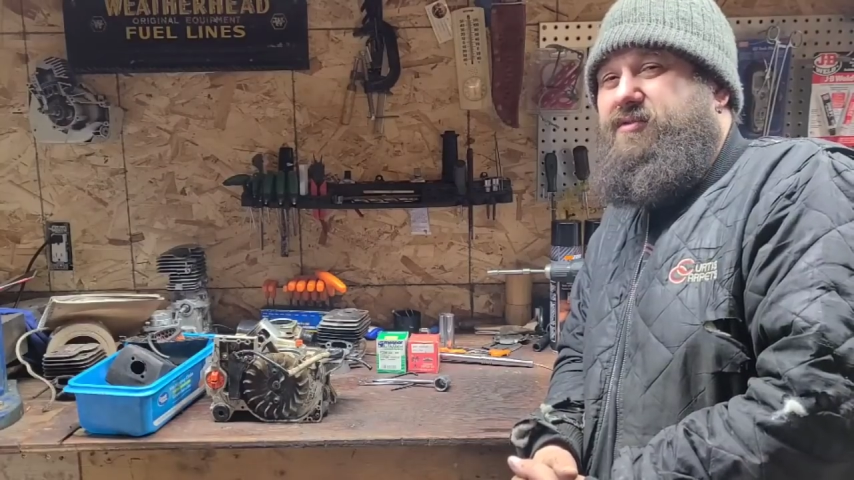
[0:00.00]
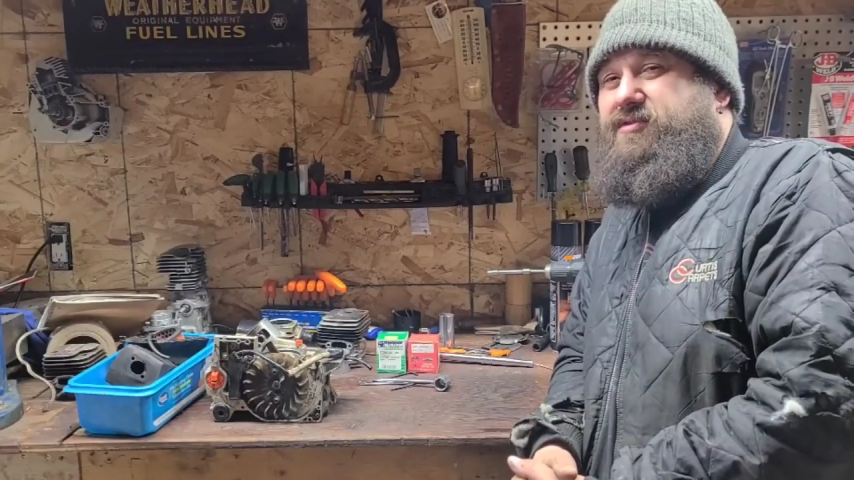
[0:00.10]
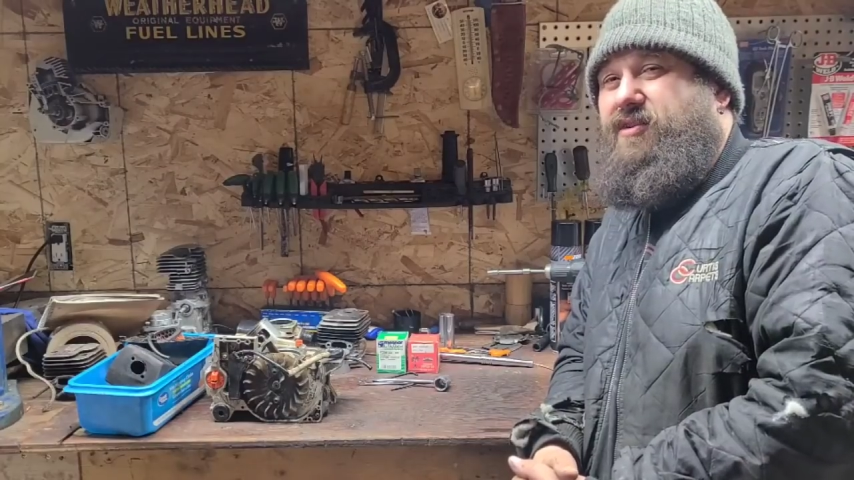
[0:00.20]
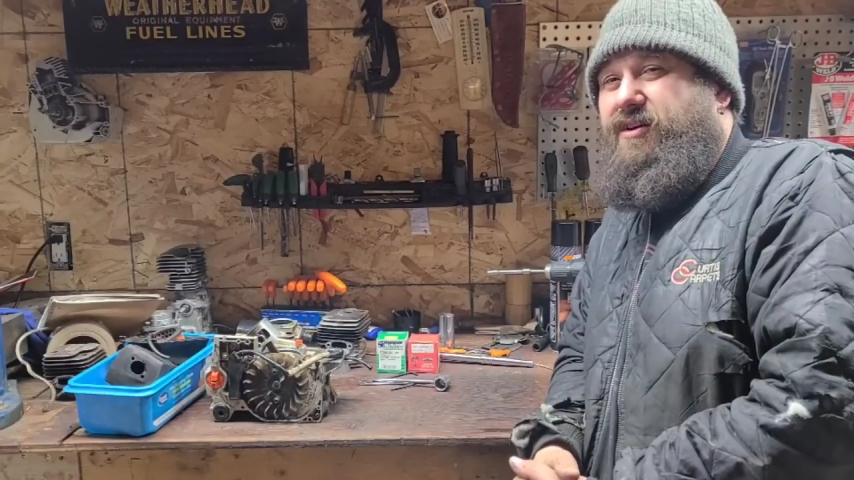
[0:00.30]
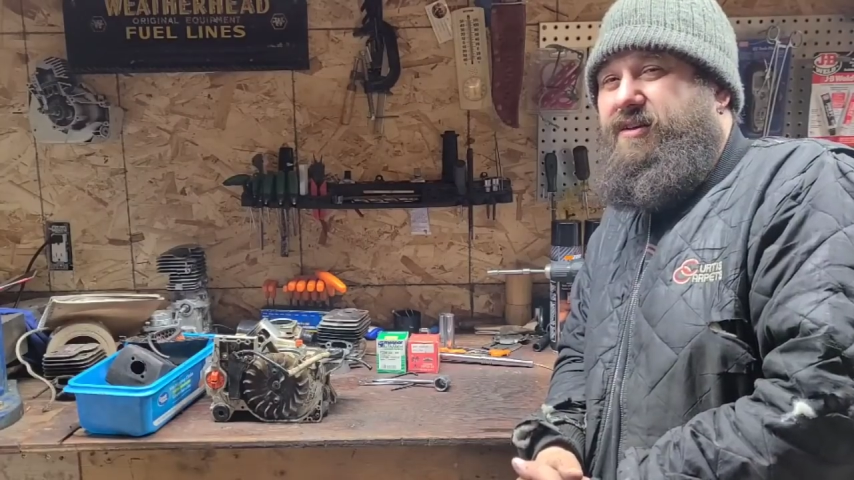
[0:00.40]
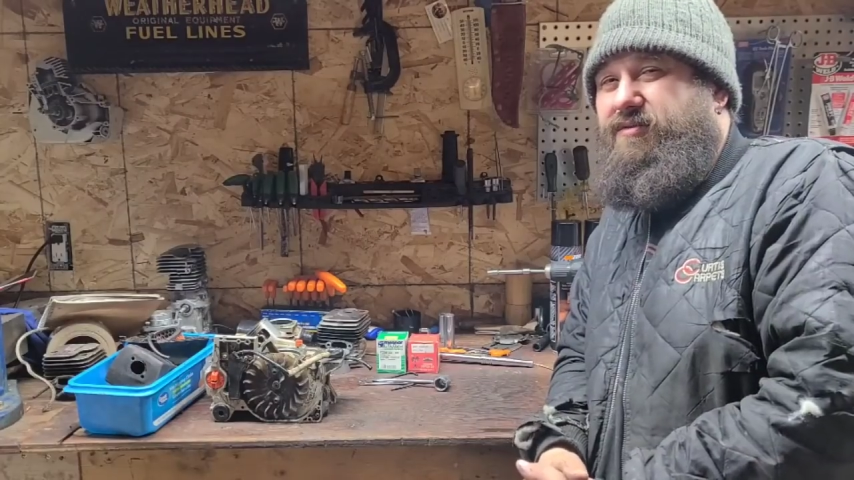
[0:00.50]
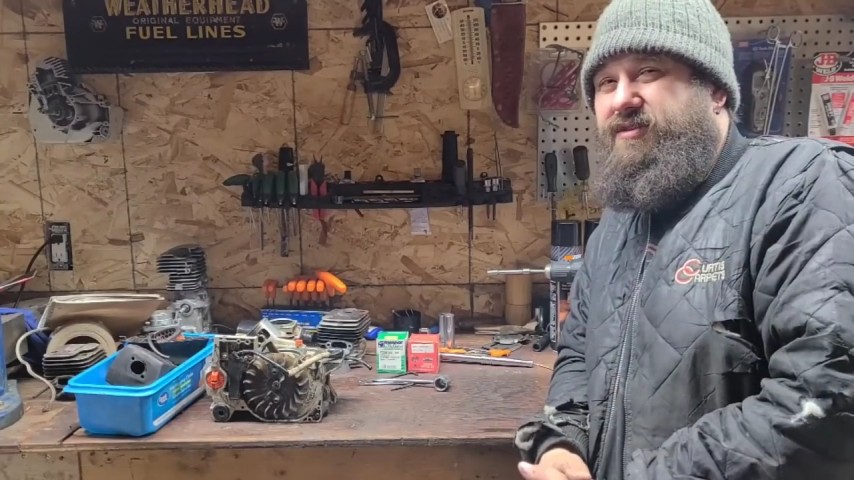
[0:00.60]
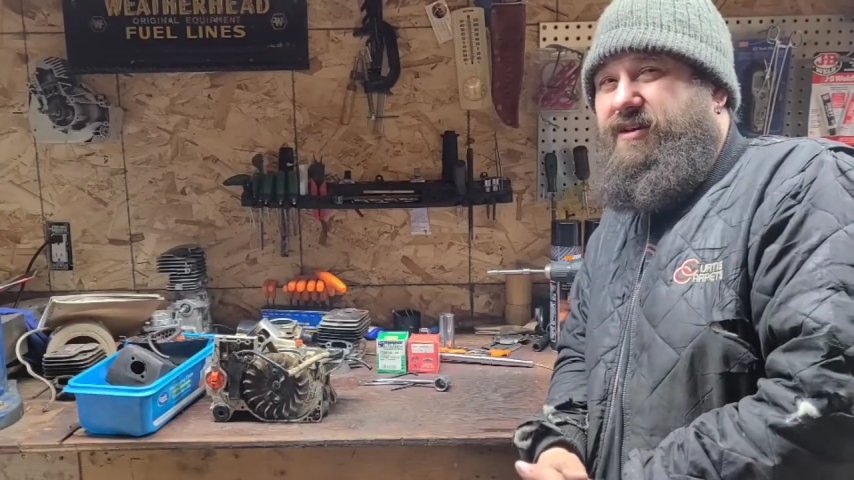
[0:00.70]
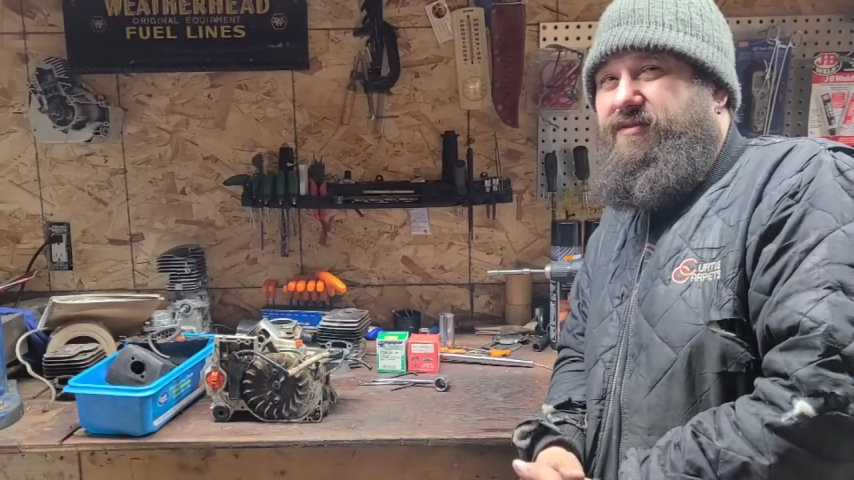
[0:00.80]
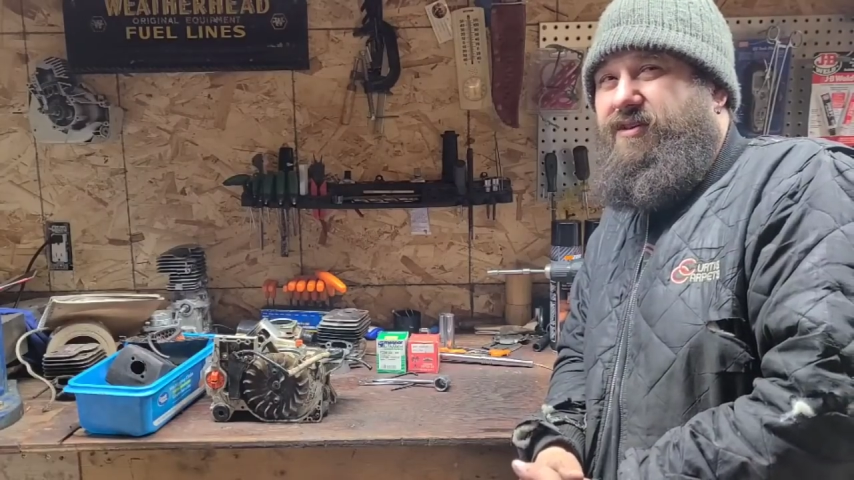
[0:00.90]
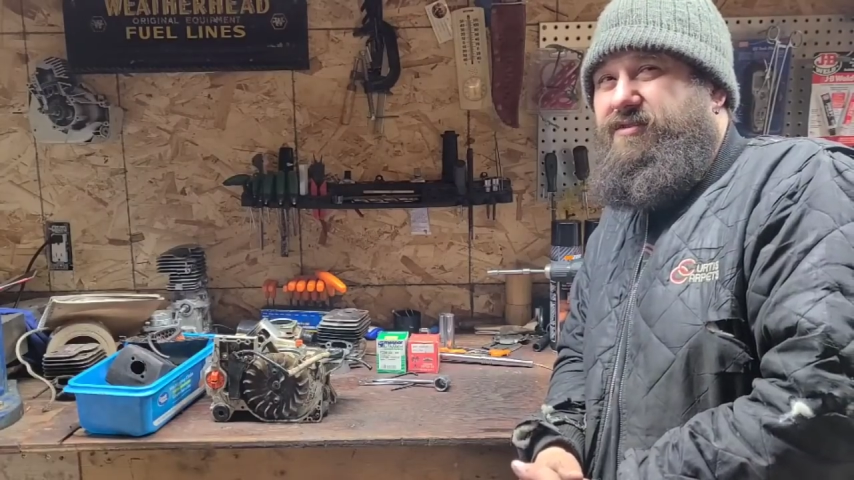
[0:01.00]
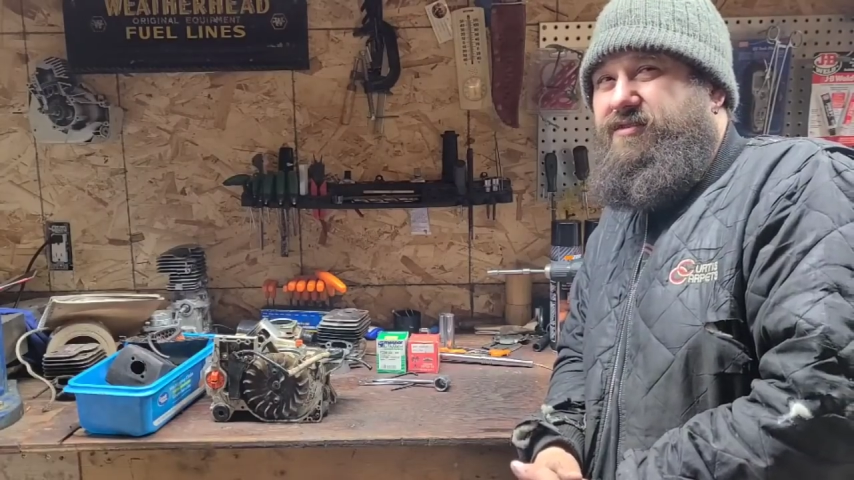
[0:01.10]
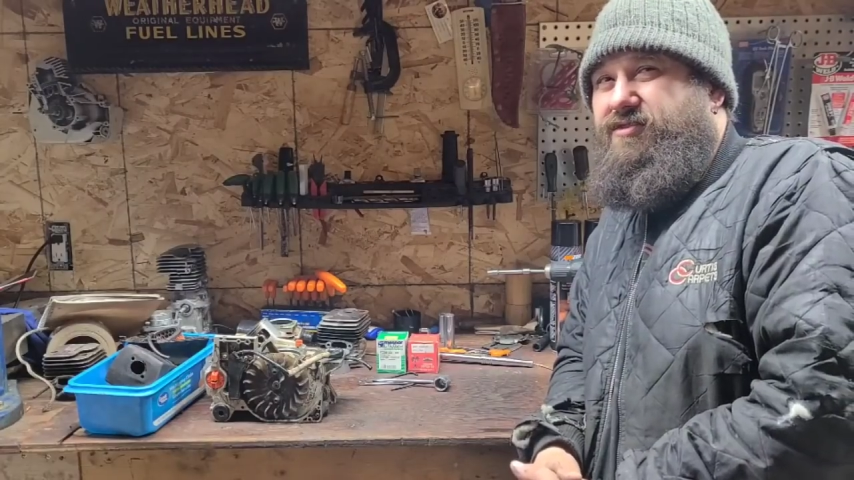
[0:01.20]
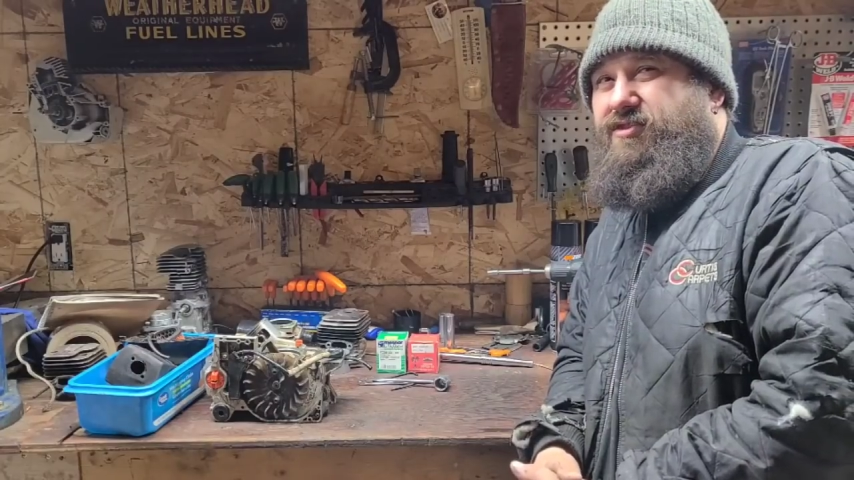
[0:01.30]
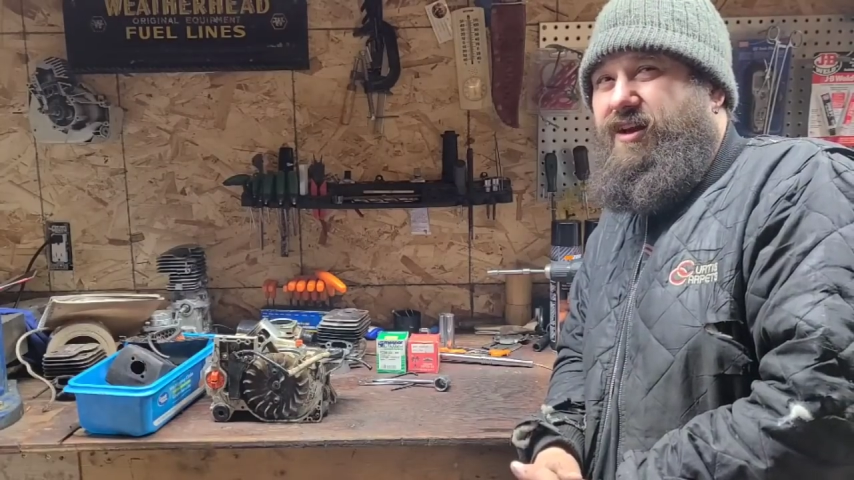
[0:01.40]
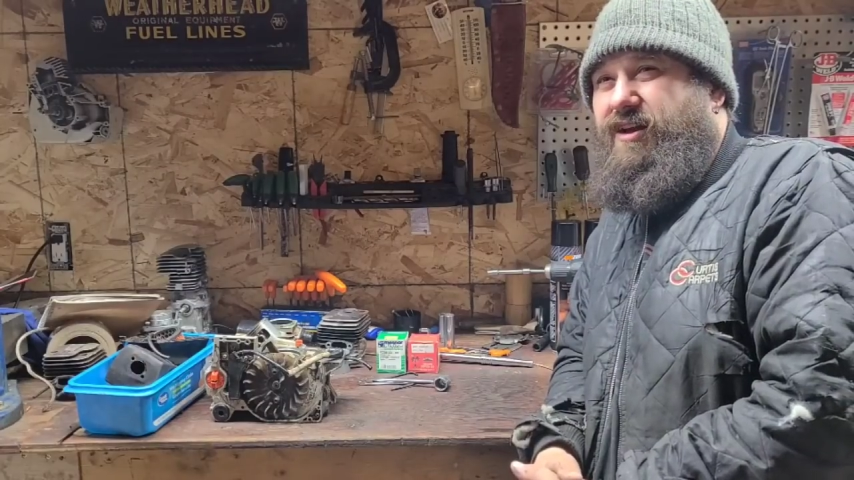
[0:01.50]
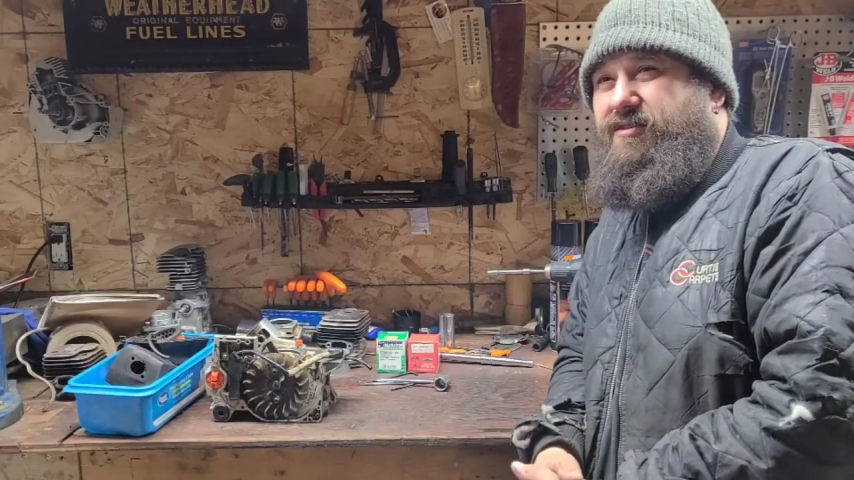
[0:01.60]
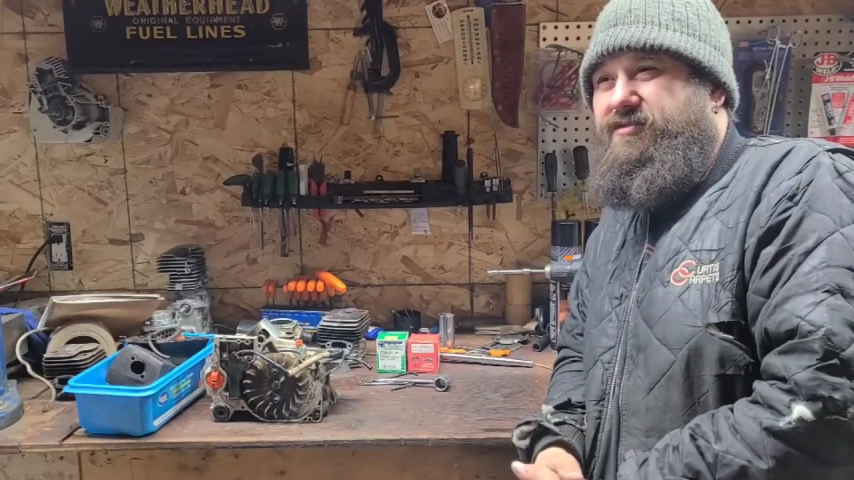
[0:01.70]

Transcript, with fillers: saw that was ever on this channel.